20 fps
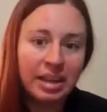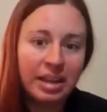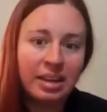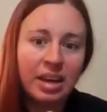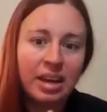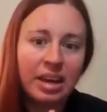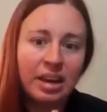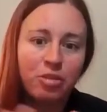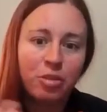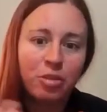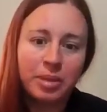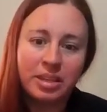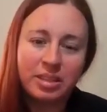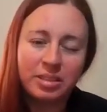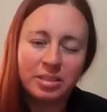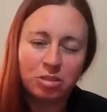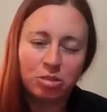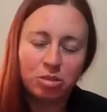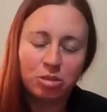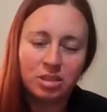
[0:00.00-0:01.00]
And not
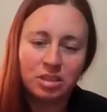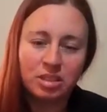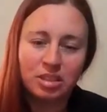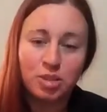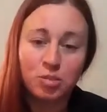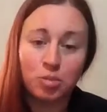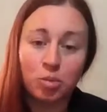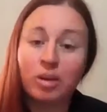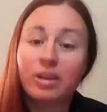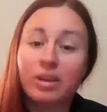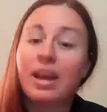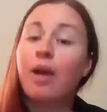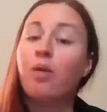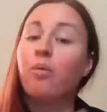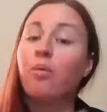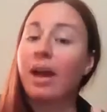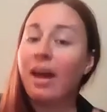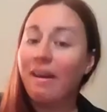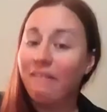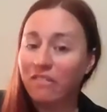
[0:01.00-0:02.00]
everybody is interested in sport.
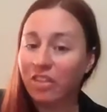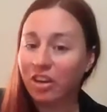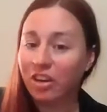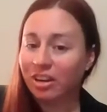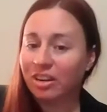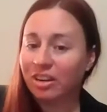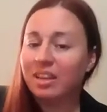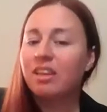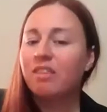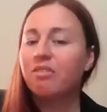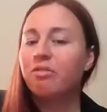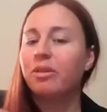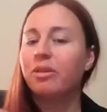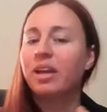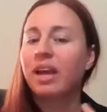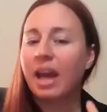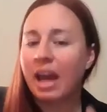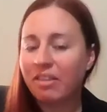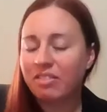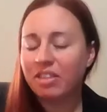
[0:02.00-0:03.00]
However, if
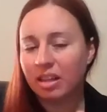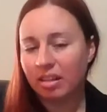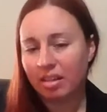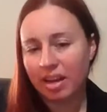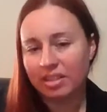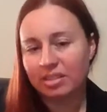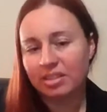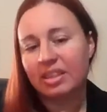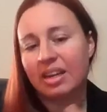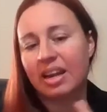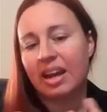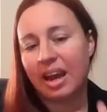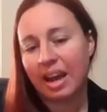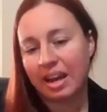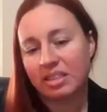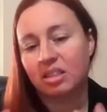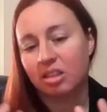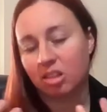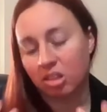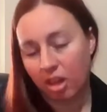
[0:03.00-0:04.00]
we have a class that
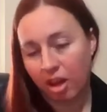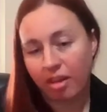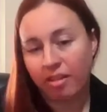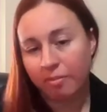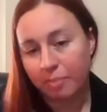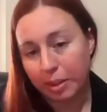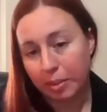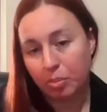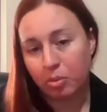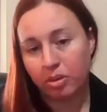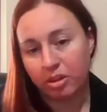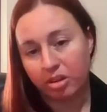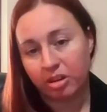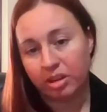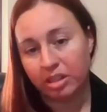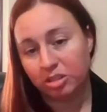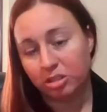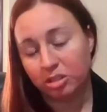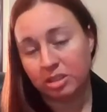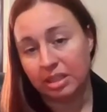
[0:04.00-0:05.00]
has a lot of people that
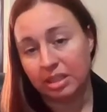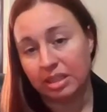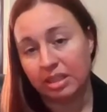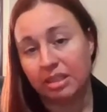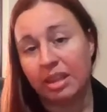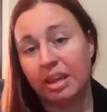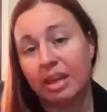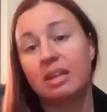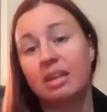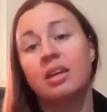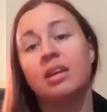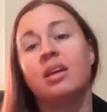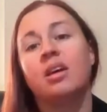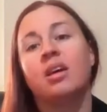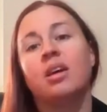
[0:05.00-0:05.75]
are interested in that,